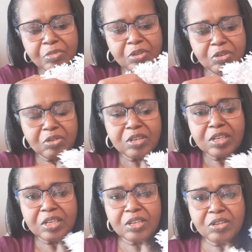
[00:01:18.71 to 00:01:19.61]
You can
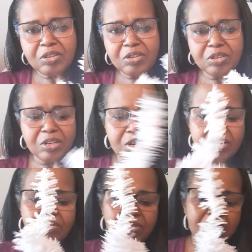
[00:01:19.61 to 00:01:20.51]
add
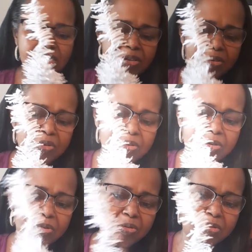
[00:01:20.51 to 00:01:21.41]
decorations
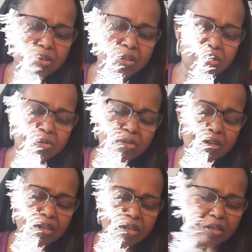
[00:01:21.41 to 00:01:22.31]
to it. You
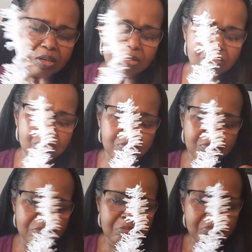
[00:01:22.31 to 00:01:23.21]
can
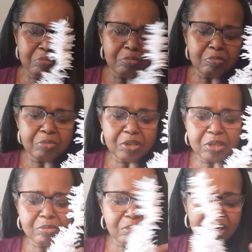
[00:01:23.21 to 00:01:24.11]
put
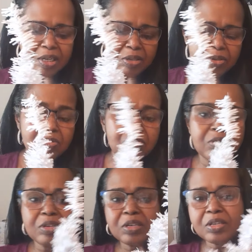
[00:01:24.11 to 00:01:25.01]
some lights on
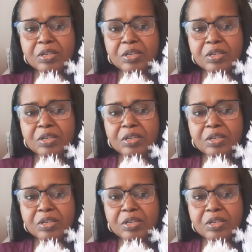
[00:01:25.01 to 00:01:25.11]
it.